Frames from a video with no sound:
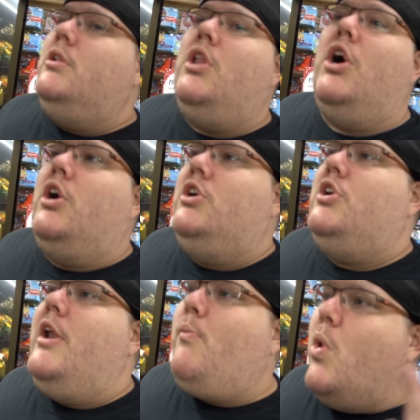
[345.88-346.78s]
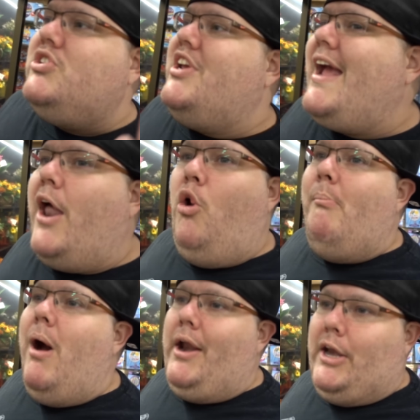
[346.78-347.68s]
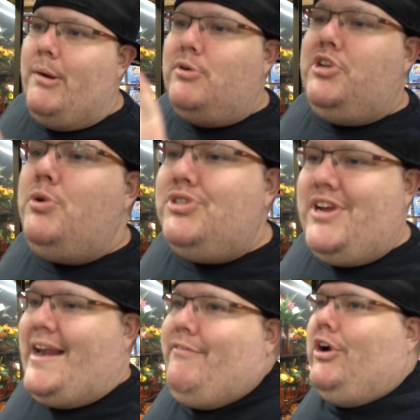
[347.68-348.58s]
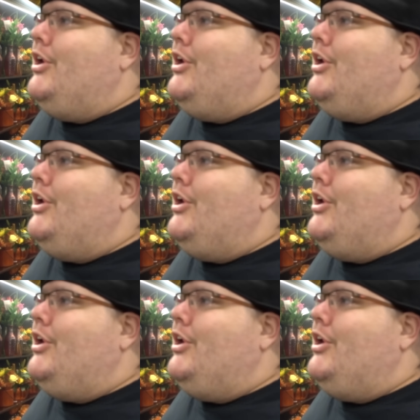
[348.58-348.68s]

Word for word: Look, number one, she ain't got no money. Number two, she ain't ever